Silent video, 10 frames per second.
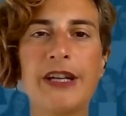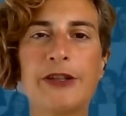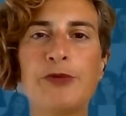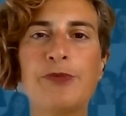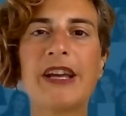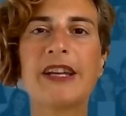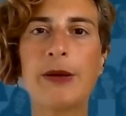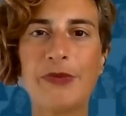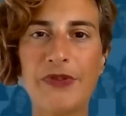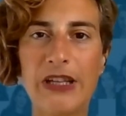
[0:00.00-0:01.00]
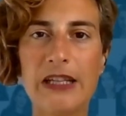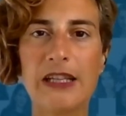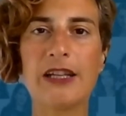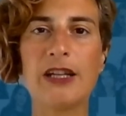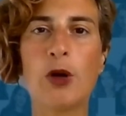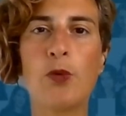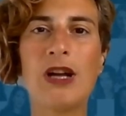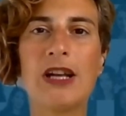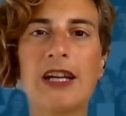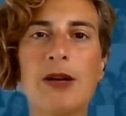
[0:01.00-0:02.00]
make them feel
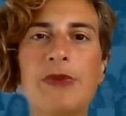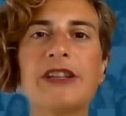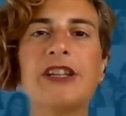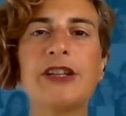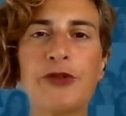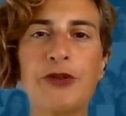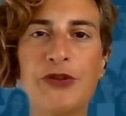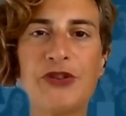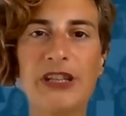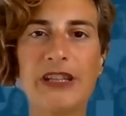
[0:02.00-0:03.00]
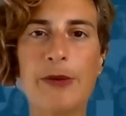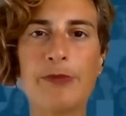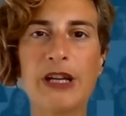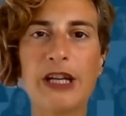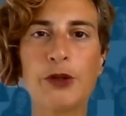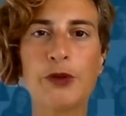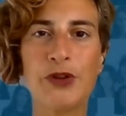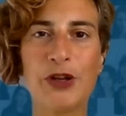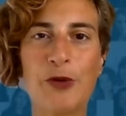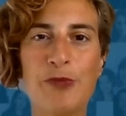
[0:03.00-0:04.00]
welcome and introducing them to
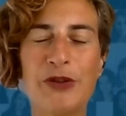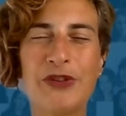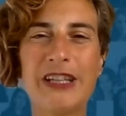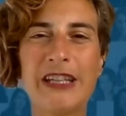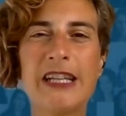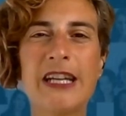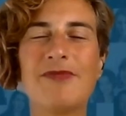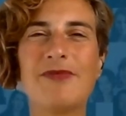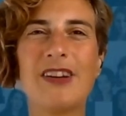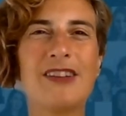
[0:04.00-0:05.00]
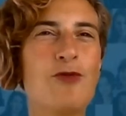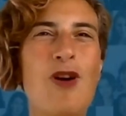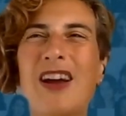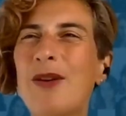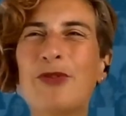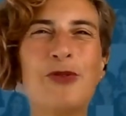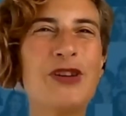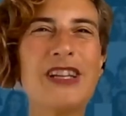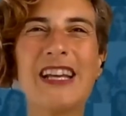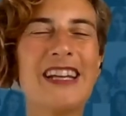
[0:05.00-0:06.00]
the community. And why I'm
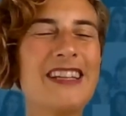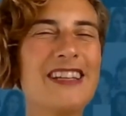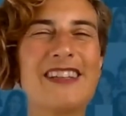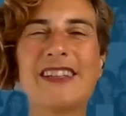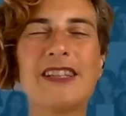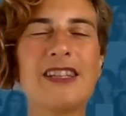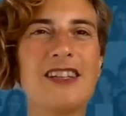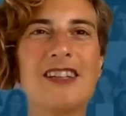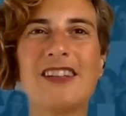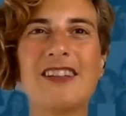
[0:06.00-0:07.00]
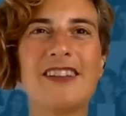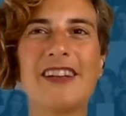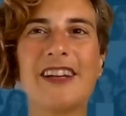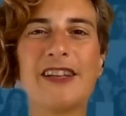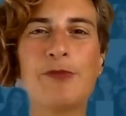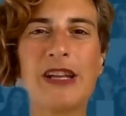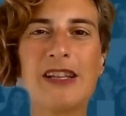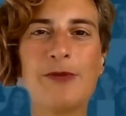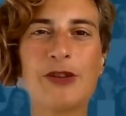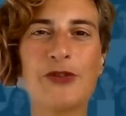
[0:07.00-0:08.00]
doing that is it's
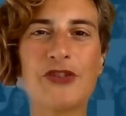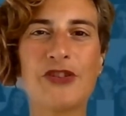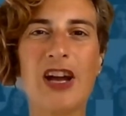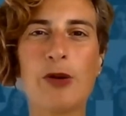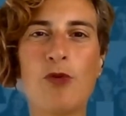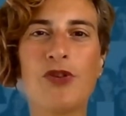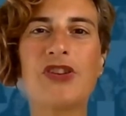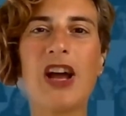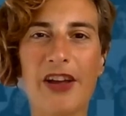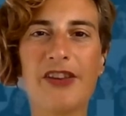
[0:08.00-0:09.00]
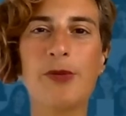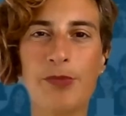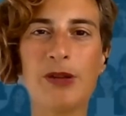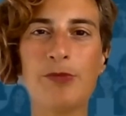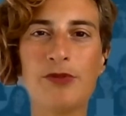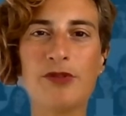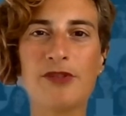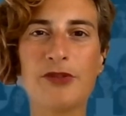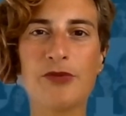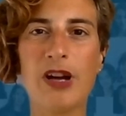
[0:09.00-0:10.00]
mainly because I want other
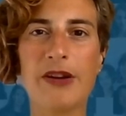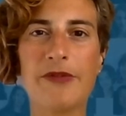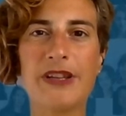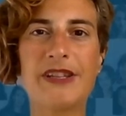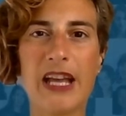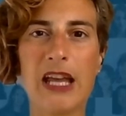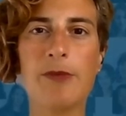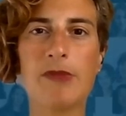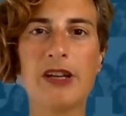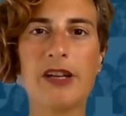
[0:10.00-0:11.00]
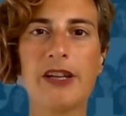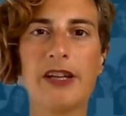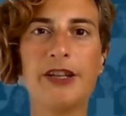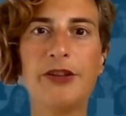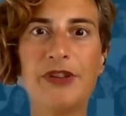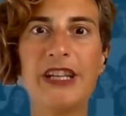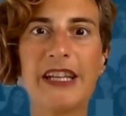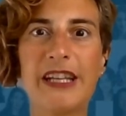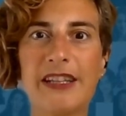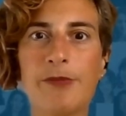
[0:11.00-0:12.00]
people to have the same
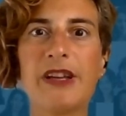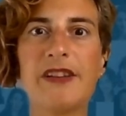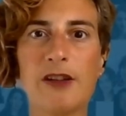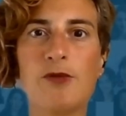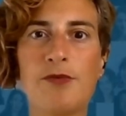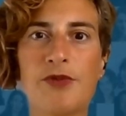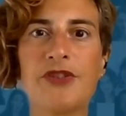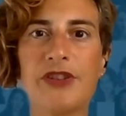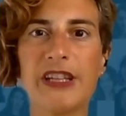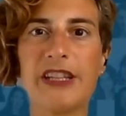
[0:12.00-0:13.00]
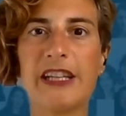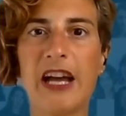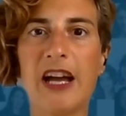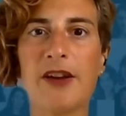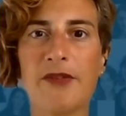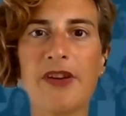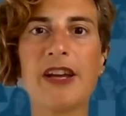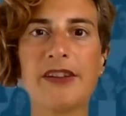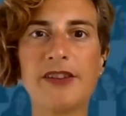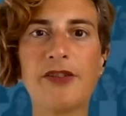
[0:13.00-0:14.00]
unique and amazing opportunity I have
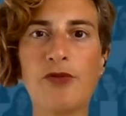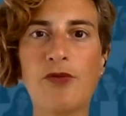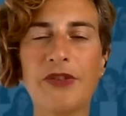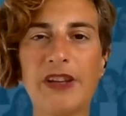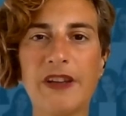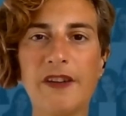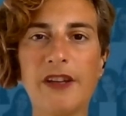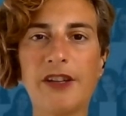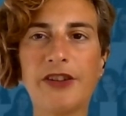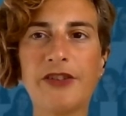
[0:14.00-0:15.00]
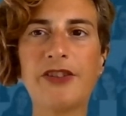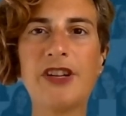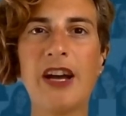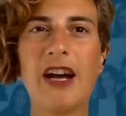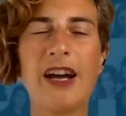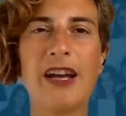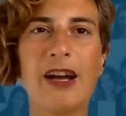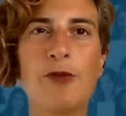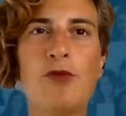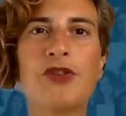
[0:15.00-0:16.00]
had throughout this year. You know,
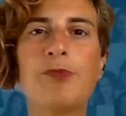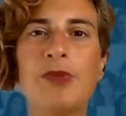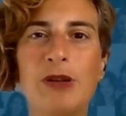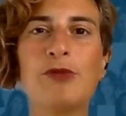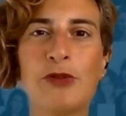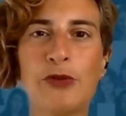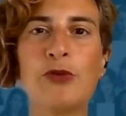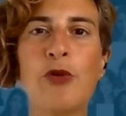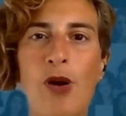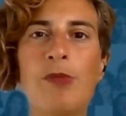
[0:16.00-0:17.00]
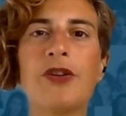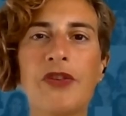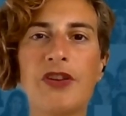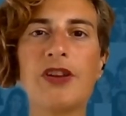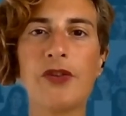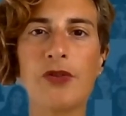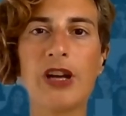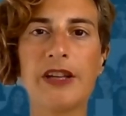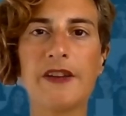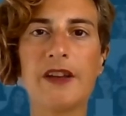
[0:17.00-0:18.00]
I want people to know about this
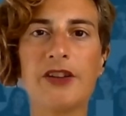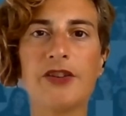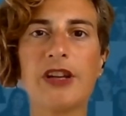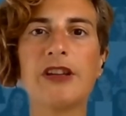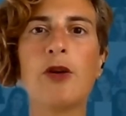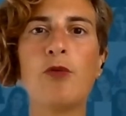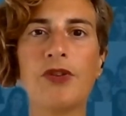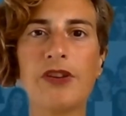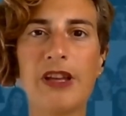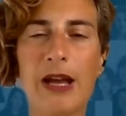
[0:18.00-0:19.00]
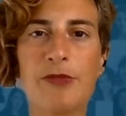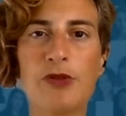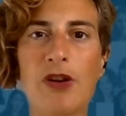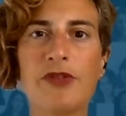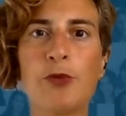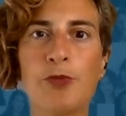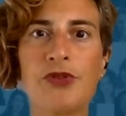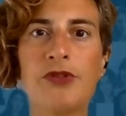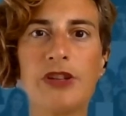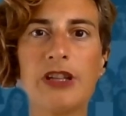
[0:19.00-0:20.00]
organization, and I want them to have the
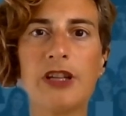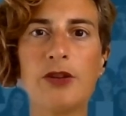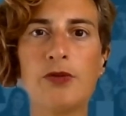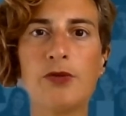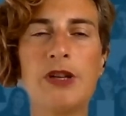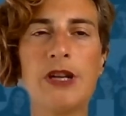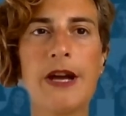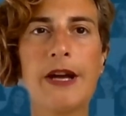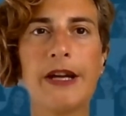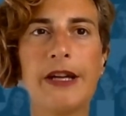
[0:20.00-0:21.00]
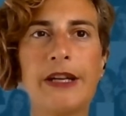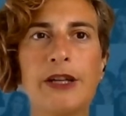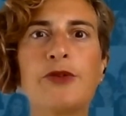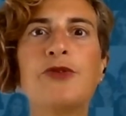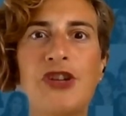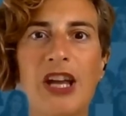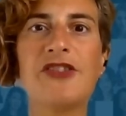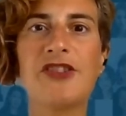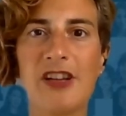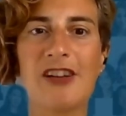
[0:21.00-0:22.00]
opportunity to
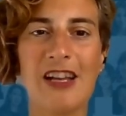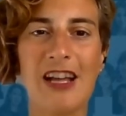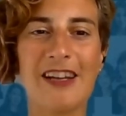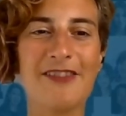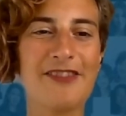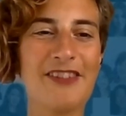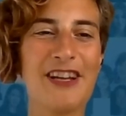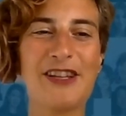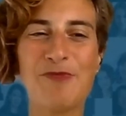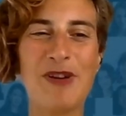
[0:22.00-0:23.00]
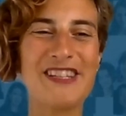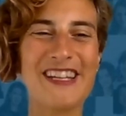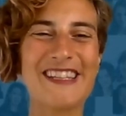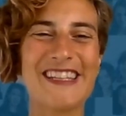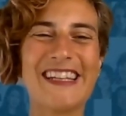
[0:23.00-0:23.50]
change their life as much as